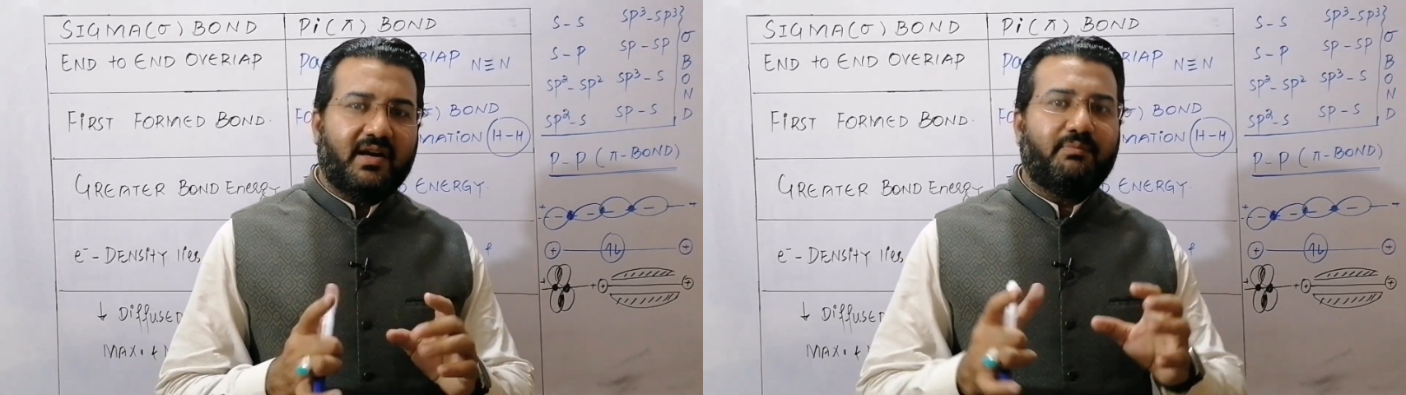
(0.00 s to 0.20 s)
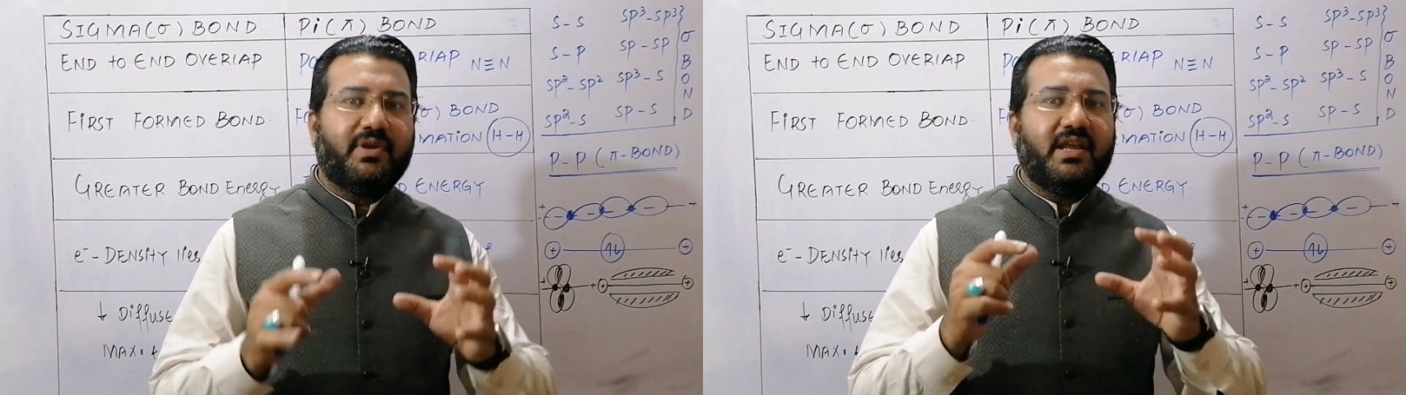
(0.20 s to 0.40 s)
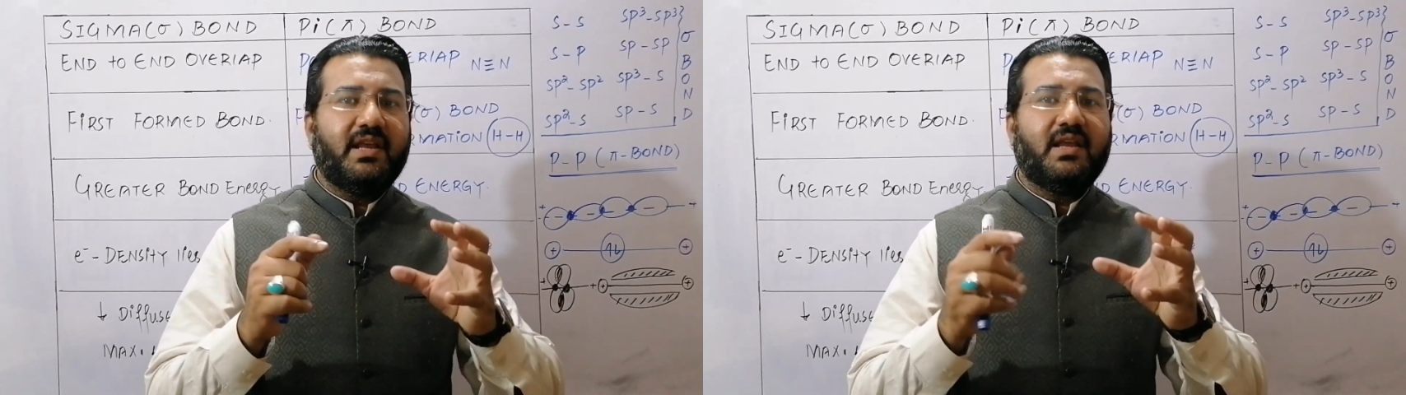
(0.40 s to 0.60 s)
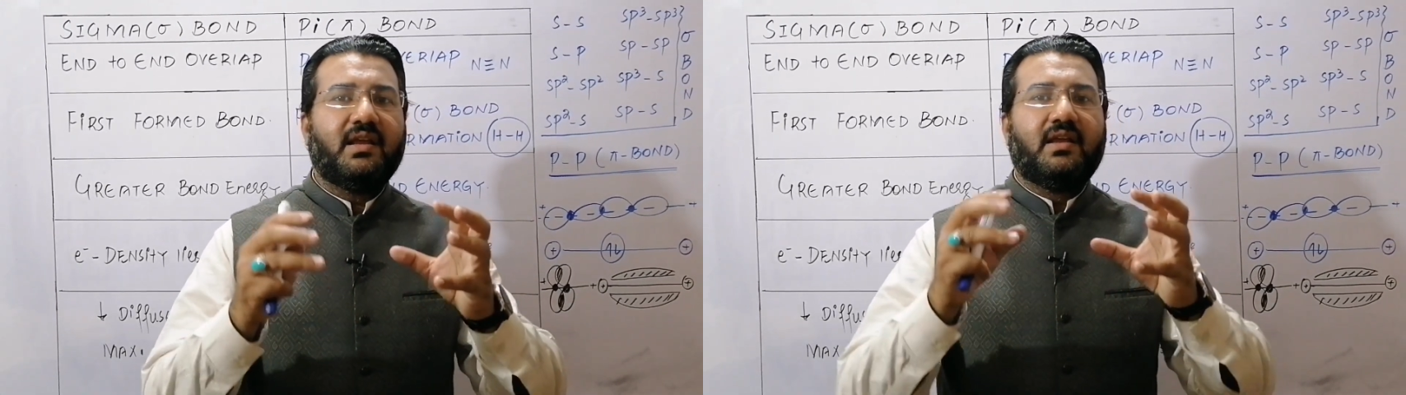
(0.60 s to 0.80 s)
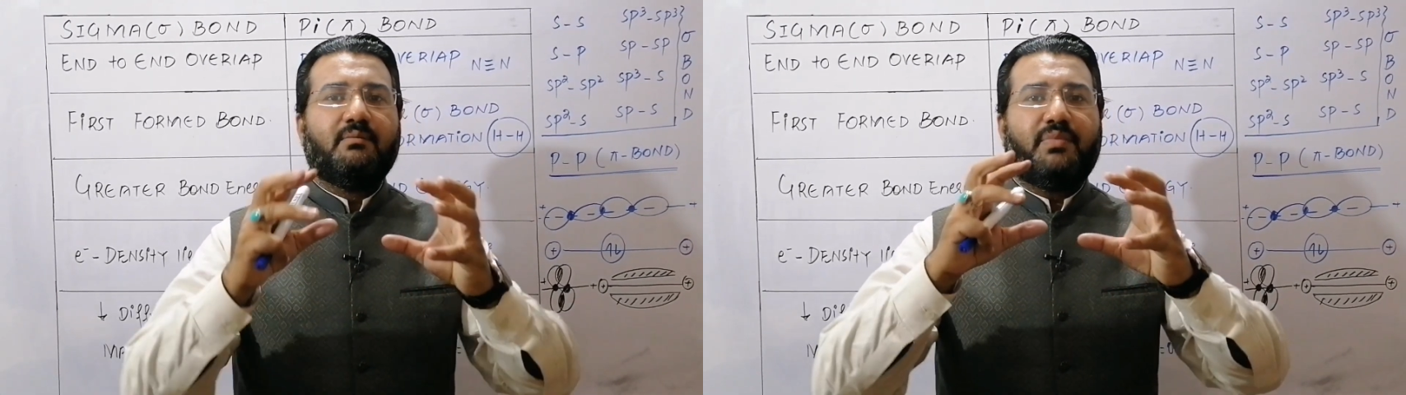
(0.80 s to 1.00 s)
that
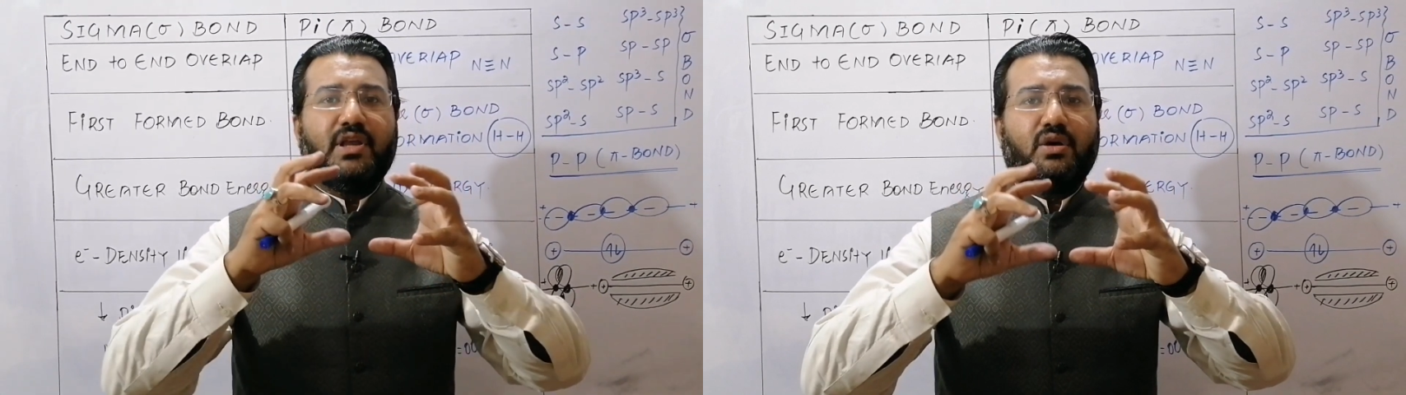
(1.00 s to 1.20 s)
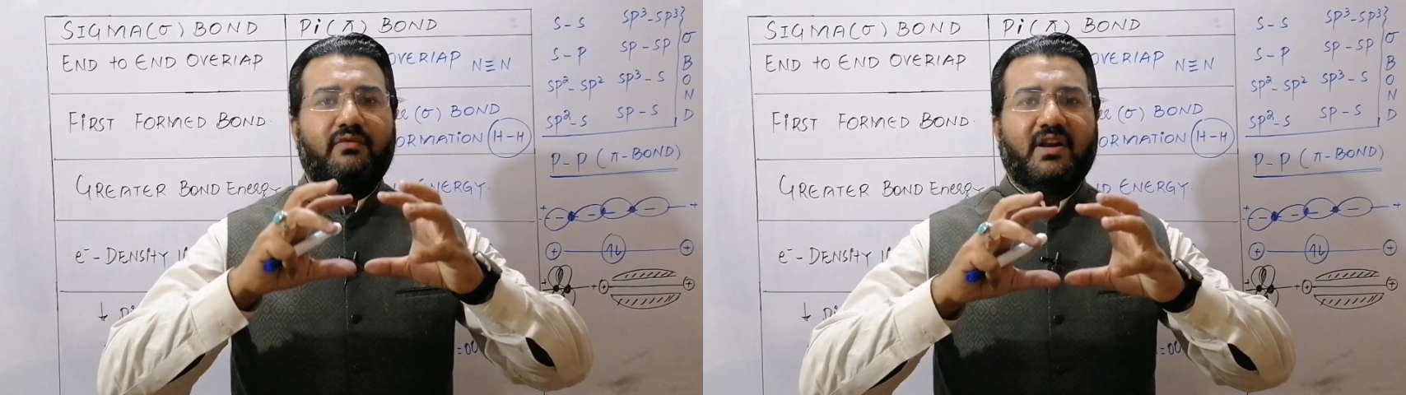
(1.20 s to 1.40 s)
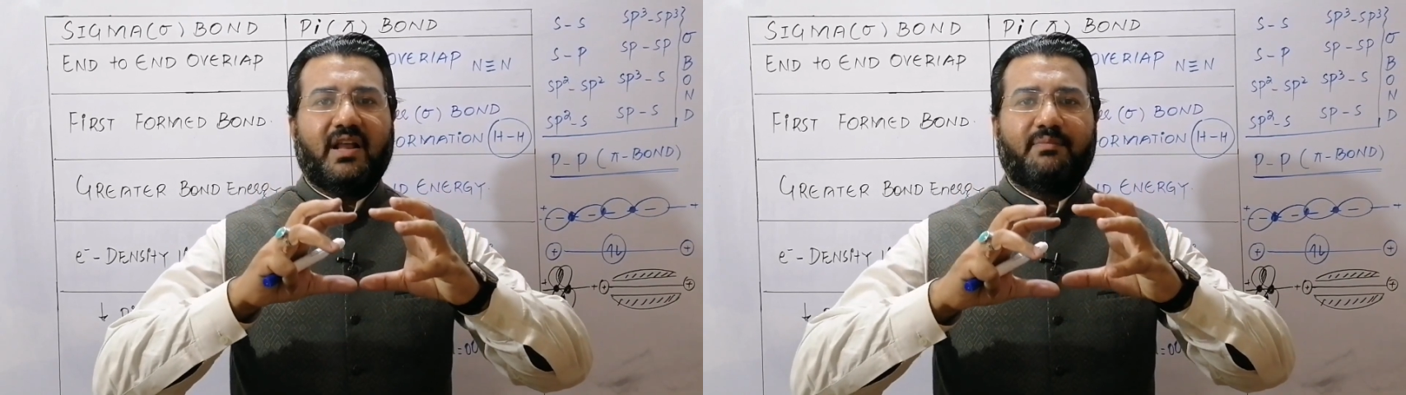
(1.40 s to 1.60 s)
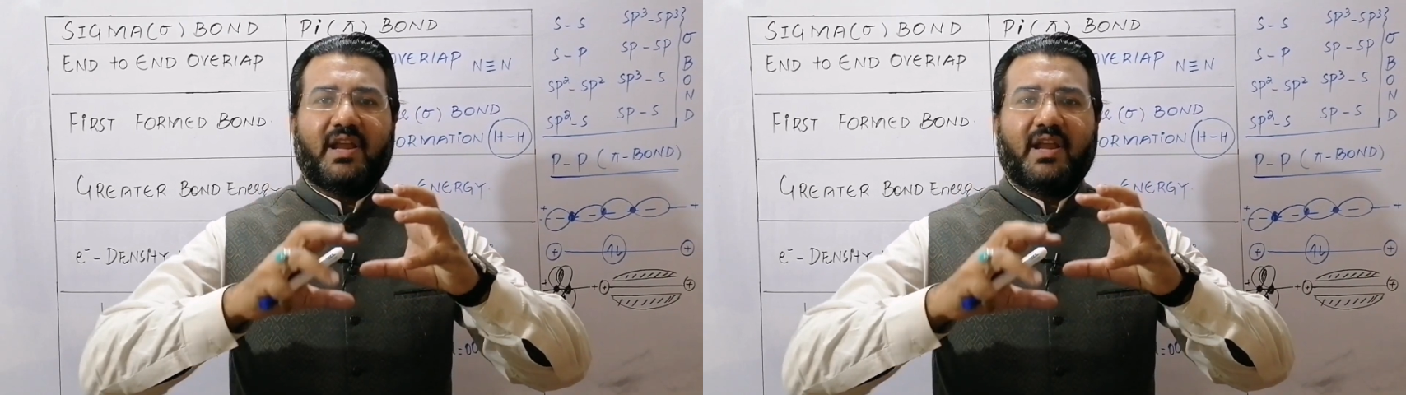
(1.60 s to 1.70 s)
P overlap